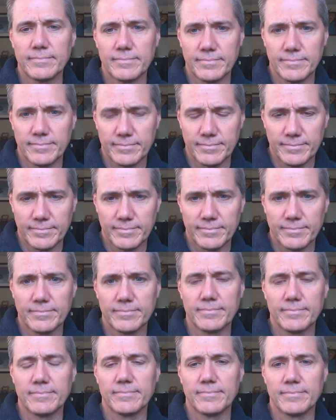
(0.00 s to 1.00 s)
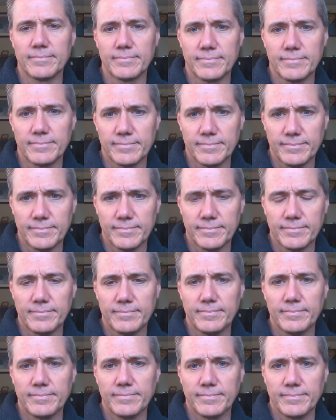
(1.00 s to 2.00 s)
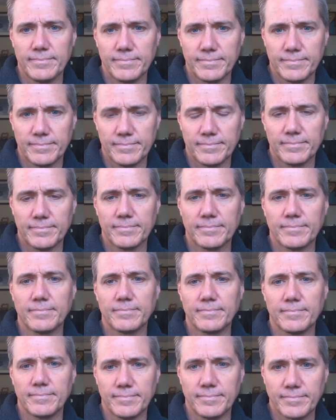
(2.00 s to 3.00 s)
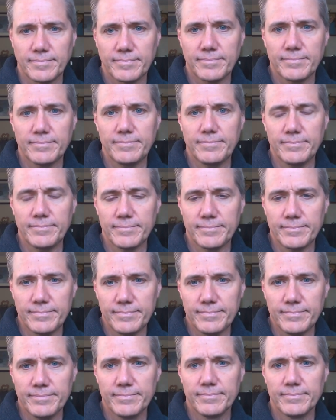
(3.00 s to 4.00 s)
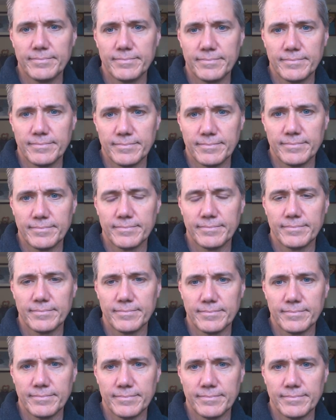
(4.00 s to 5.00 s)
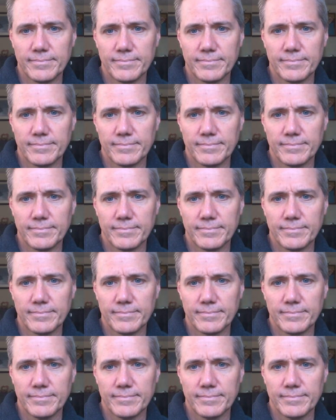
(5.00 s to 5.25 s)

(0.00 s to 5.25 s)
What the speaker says: No words are spoken by the person on screen.